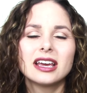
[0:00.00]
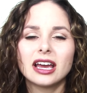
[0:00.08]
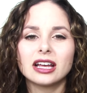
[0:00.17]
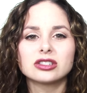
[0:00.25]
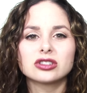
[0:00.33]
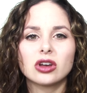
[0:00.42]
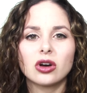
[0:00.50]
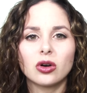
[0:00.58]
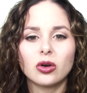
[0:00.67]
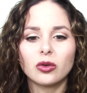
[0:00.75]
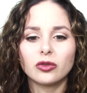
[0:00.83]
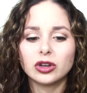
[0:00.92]
And
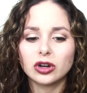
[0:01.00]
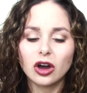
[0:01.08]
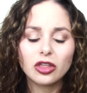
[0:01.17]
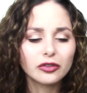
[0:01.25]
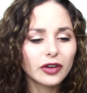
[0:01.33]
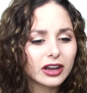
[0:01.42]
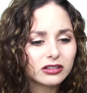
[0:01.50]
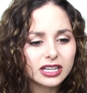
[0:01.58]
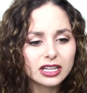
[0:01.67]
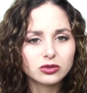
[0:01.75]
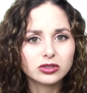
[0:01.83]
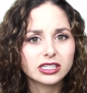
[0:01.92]
so, you know, other vital
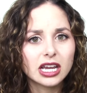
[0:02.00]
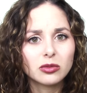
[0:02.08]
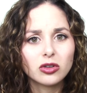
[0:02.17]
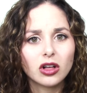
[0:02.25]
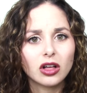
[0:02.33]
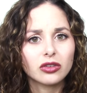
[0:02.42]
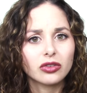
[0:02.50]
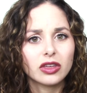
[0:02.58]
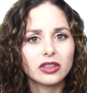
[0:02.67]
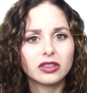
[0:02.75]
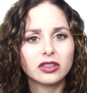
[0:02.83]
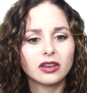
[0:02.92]
signs were stable other
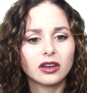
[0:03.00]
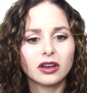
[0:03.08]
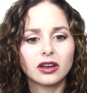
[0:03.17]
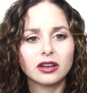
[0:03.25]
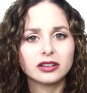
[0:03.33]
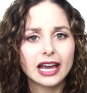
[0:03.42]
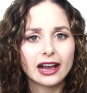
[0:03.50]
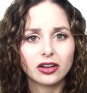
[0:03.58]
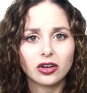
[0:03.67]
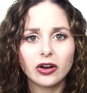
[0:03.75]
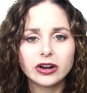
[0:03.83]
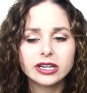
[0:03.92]
than the
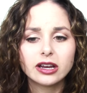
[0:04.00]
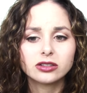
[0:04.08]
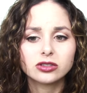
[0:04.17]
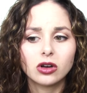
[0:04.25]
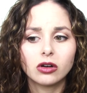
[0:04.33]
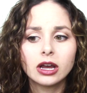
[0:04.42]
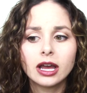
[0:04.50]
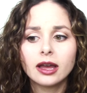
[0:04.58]
tachycardia. So